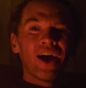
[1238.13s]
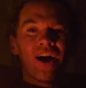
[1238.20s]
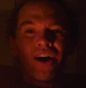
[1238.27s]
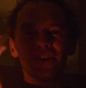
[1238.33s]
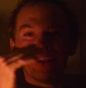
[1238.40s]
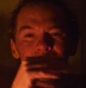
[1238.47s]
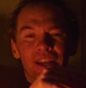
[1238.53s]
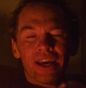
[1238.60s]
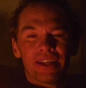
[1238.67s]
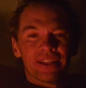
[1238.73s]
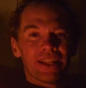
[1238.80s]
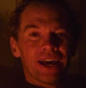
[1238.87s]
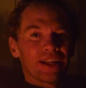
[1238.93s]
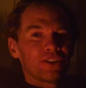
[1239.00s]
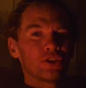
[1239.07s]
How do you like
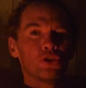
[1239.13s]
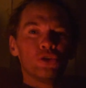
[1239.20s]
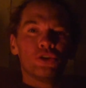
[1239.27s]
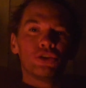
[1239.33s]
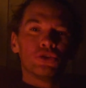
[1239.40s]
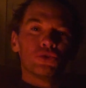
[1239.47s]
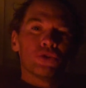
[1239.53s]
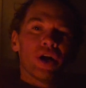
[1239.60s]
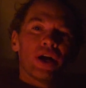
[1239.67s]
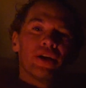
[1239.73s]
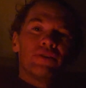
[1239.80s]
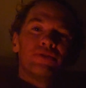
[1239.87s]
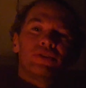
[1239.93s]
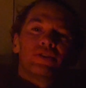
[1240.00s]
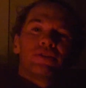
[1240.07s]
that? Two can try.
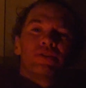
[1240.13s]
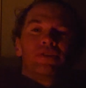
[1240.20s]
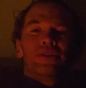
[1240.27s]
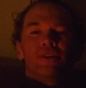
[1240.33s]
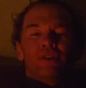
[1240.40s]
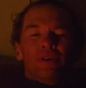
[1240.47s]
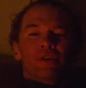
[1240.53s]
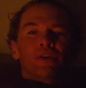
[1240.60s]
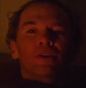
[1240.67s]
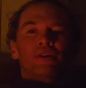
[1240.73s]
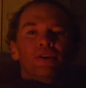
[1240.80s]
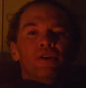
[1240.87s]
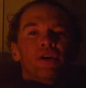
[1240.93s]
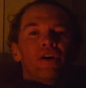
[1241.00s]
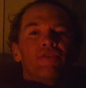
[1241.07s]

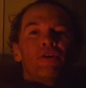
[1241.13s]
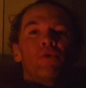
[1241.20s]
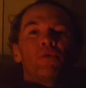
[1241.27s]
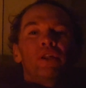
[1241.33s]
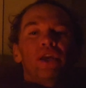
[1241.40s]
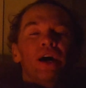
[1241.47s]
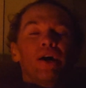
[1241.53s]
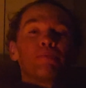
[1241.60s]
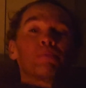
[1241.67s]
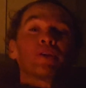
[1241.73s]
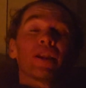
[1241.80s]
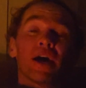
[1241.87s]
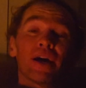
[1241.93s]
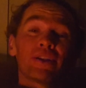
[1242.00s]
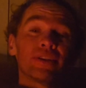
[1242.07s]
If only I
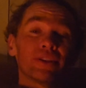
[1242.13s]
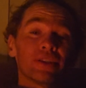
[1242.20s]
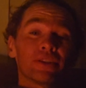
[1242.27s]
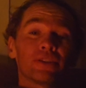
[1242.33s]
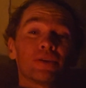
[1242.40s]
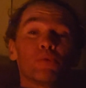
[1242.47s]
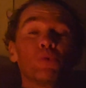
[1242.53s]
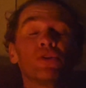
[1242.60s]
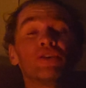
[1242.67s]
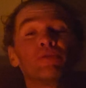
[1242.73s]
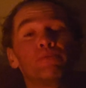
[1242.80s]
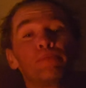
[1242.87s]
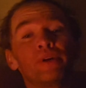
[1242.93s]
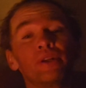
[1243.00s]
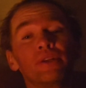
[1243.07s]
planned this, it would
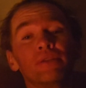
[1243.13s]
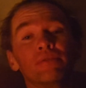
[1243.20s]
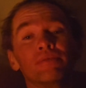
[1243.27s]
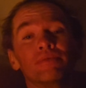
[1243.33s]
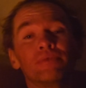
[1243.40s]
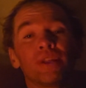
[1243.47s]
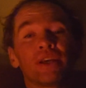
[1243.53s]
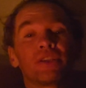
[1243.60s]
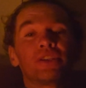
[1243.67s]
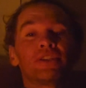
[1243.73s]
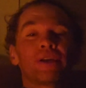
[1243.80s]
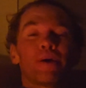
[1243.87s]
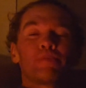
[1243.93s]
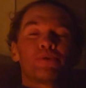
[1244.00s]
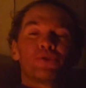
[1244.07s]
have been
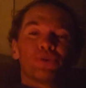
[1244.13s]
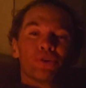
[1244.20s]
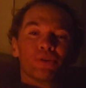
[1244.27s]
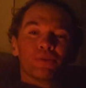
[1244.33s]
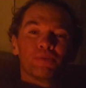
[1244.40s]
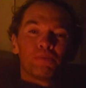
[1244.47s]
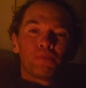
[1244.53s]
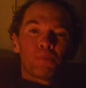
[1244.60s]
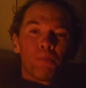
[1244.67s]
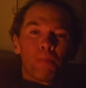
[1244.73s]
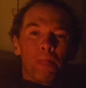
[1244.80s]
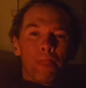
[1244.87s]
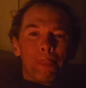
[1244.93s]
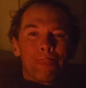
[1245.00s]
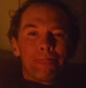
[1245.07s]
exceptional.
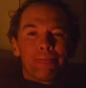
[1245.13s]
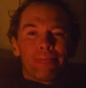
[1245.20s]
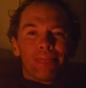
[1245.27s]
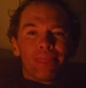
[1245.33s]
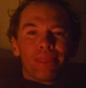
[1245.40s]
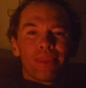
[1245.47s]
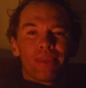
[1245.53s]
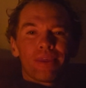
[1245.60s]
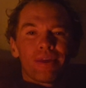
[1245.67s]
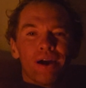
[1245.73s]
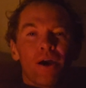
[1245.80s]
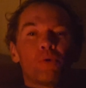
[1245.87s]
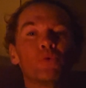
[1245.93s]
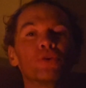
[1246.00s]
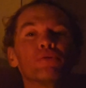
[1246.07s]

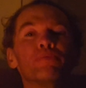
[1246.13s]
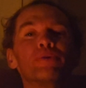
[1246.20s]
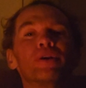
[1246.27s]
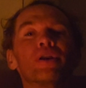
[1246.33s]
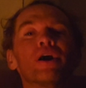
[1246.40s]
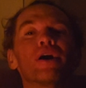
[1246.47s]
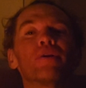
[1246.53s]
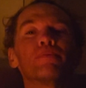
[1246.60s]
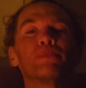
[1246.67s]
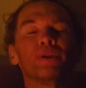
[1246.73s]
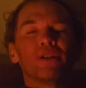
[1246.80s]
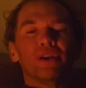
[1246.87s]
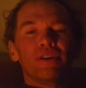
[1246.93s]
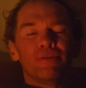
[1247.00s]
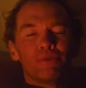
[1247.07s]
I would have been
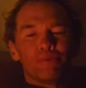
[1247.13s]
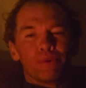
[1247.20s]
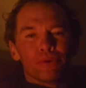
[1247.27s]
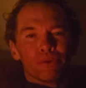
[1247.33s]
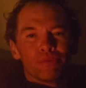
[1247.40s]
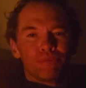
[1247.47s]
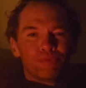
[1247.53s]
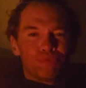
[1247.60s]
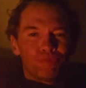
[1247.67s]
unbelievable.